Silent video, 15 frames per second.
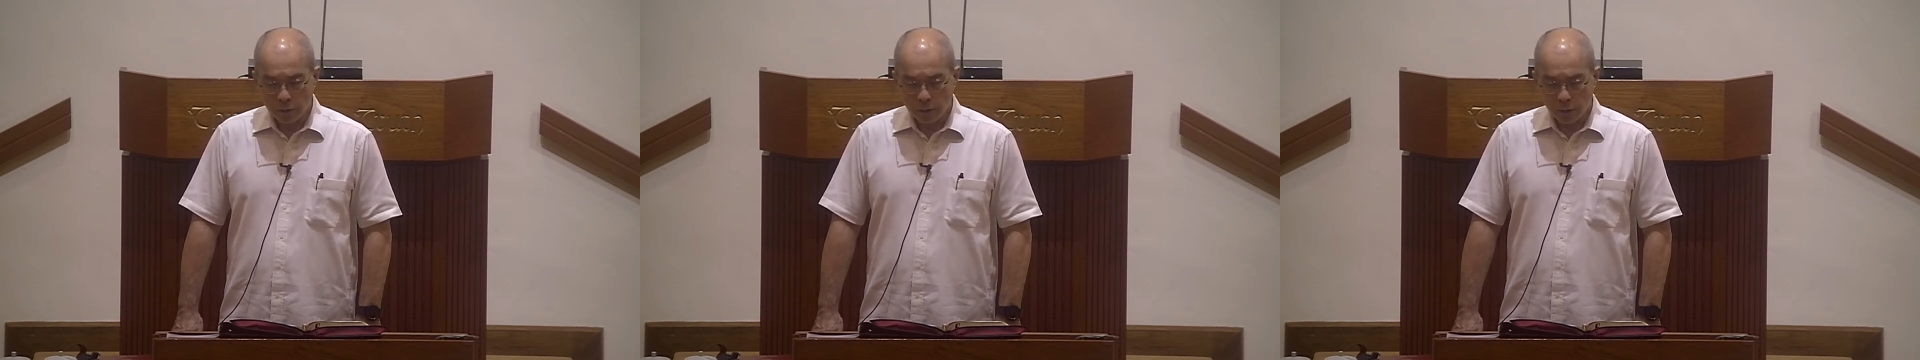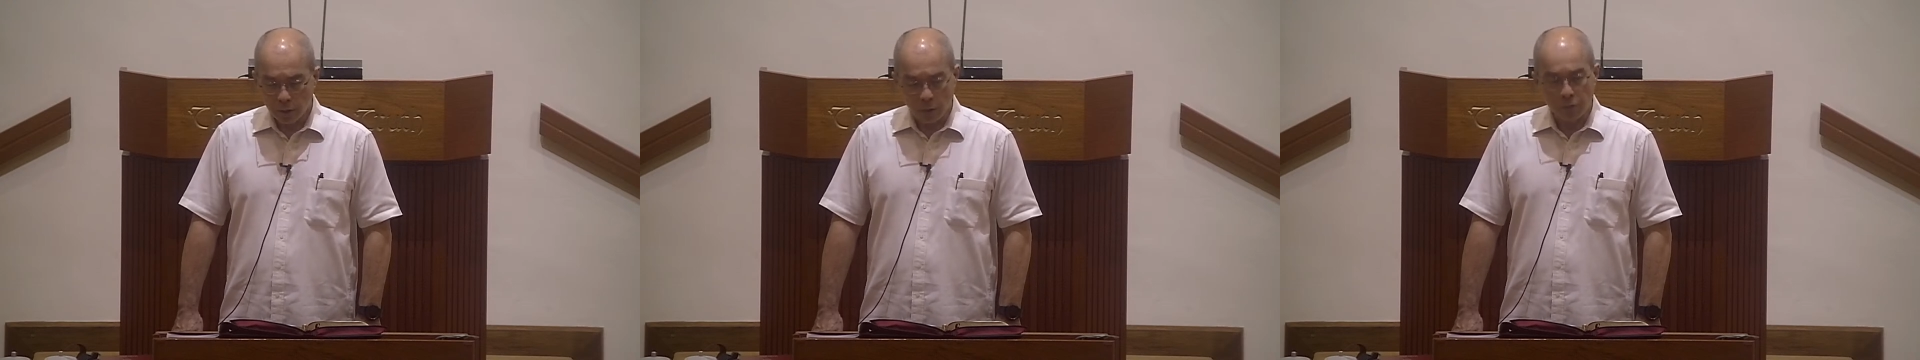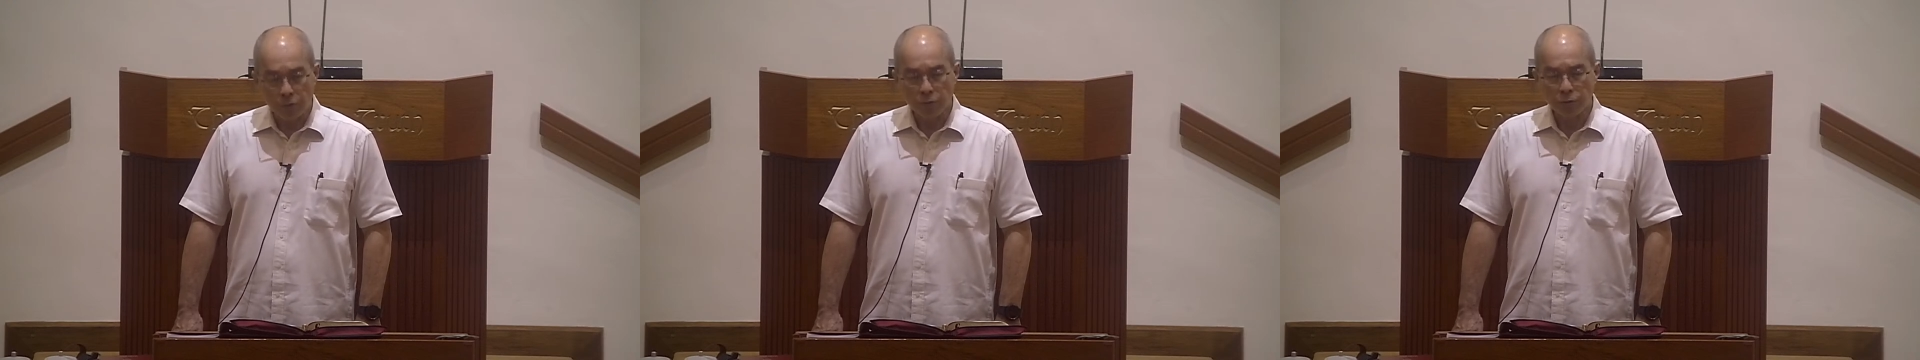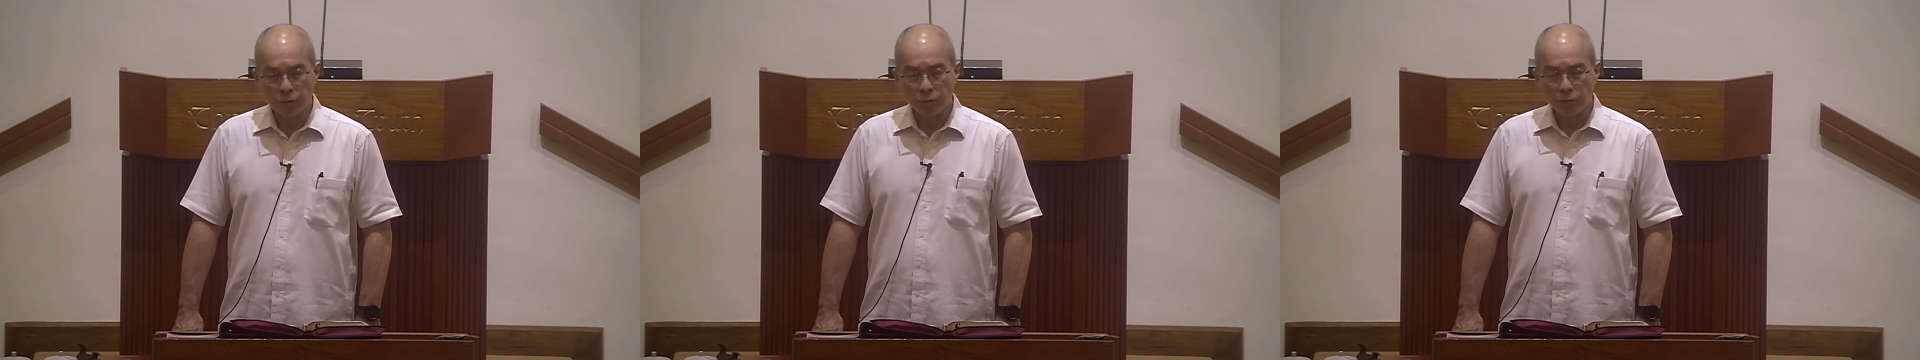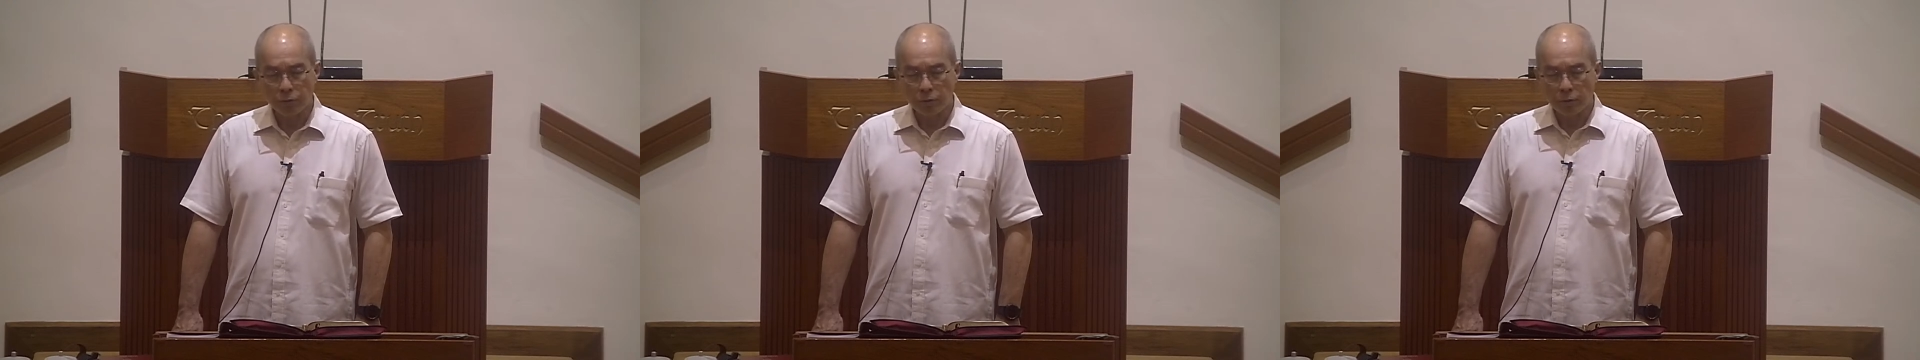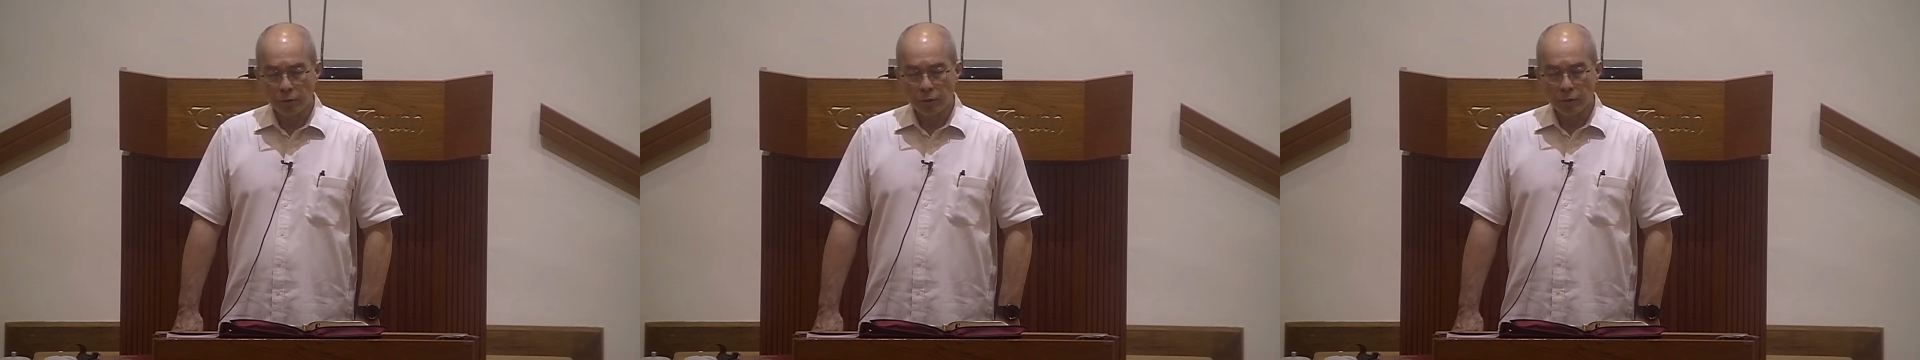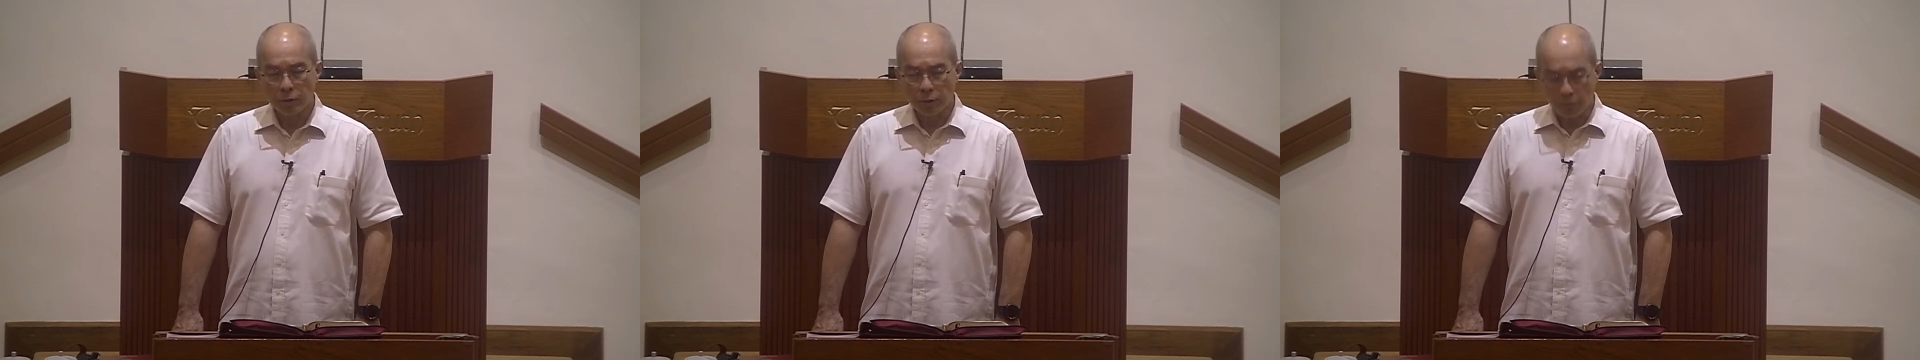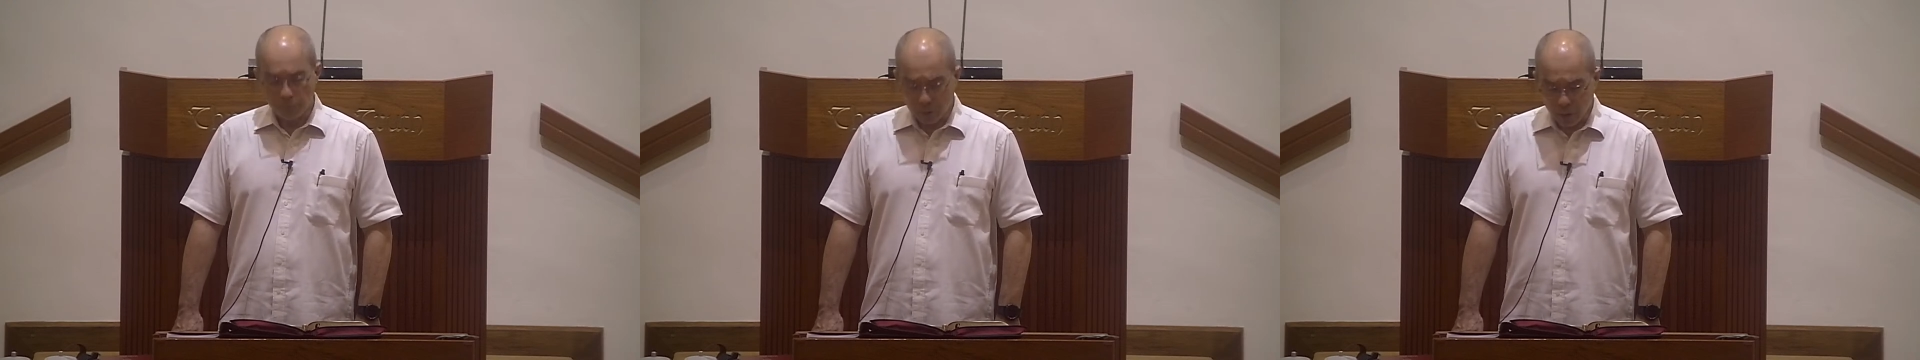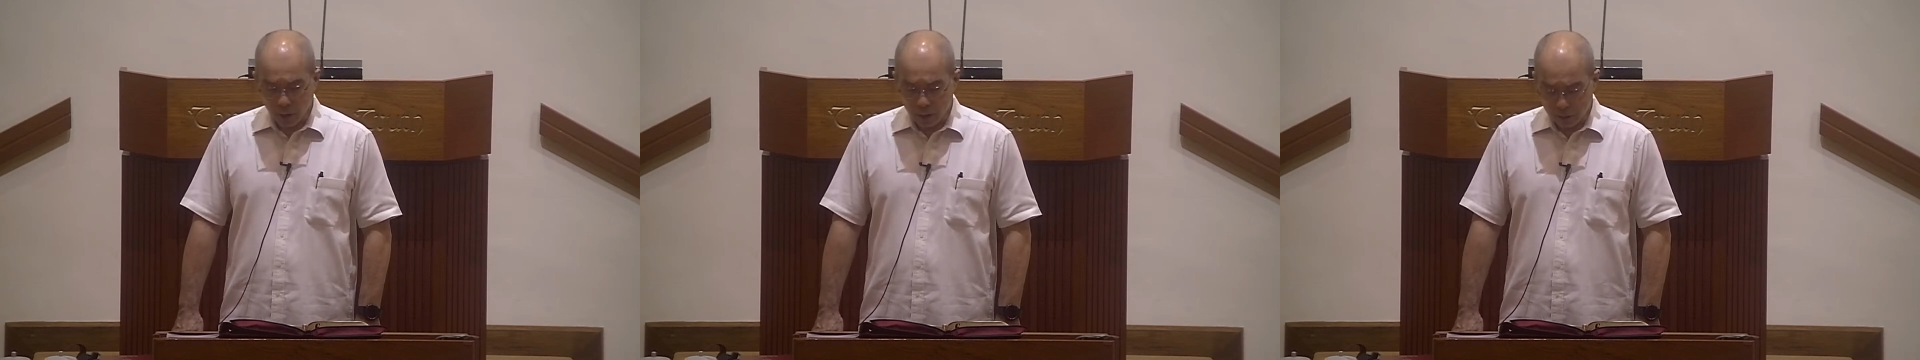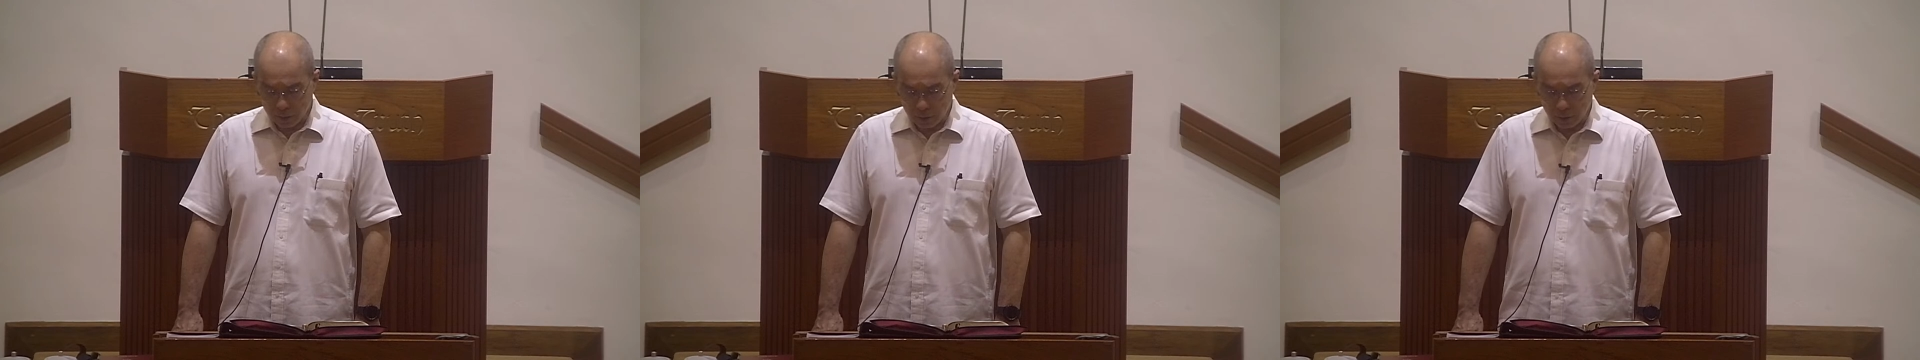of the
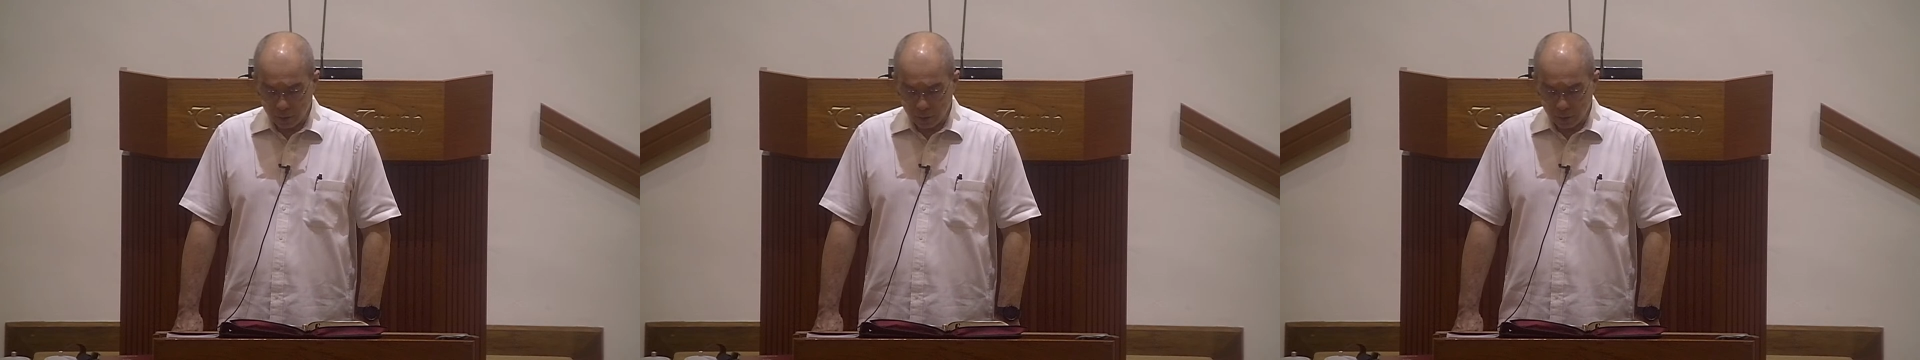reality